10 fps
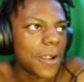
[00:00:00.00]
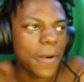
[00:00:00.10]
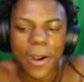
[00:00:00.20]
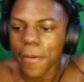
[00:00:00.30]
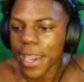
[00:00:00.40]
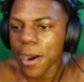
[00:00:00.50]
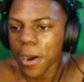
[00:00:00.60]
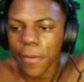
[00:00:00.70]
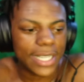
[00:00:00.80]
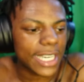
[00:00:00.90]
Wait, wait, hold
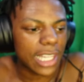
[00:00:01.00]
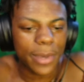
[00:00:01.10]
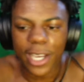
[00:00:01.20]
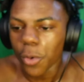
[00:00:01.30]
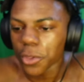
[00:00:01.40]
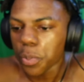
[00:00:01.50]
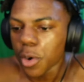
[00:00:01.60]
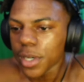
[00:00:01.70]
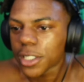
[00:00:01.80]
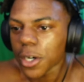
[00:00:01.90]
on, wait, chat. Let me get him with the
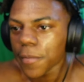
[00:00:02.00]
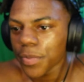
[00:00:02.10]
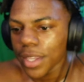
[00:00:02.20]
Puma joke.